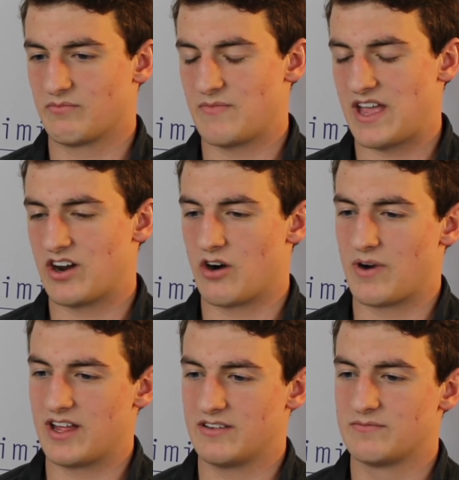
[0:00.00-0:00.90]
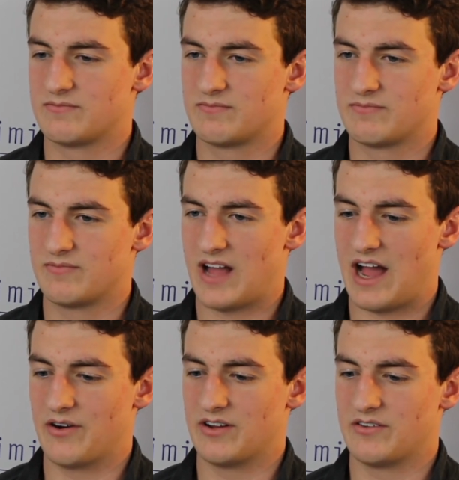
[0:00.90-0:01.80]
made our way
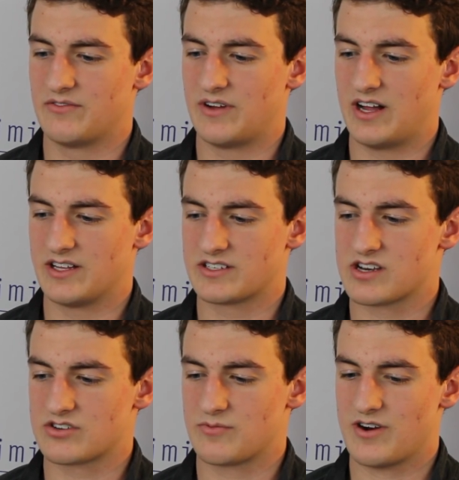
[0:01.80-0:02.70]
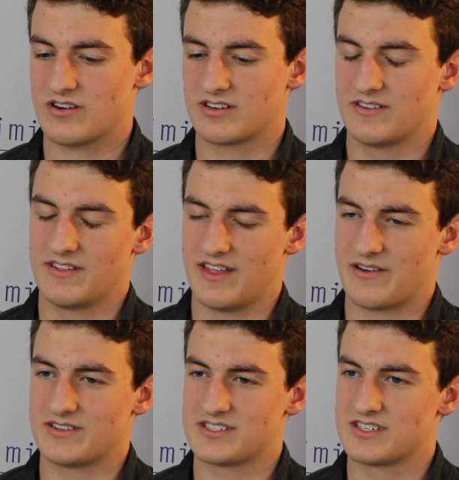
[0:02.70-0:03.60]
out of Central Park. That
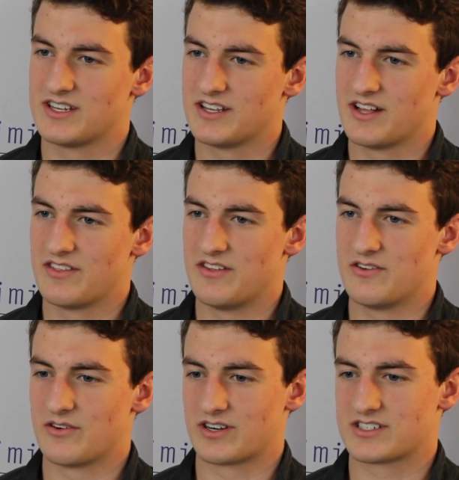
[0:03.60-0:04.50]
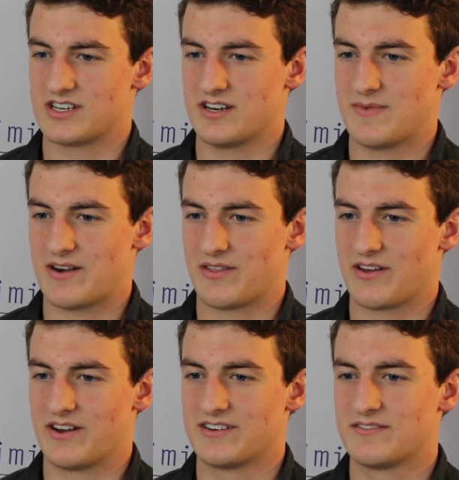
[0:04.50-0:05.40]
was the New York City
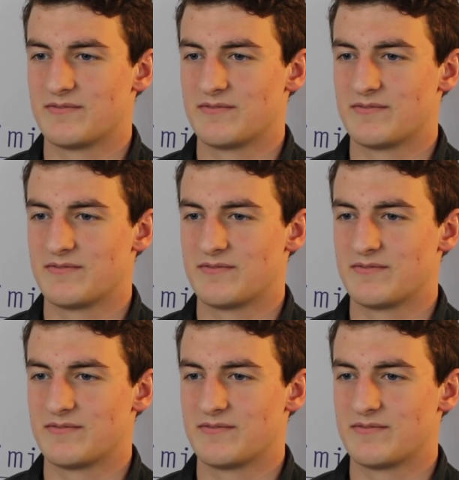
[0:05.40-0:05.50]
Marathon.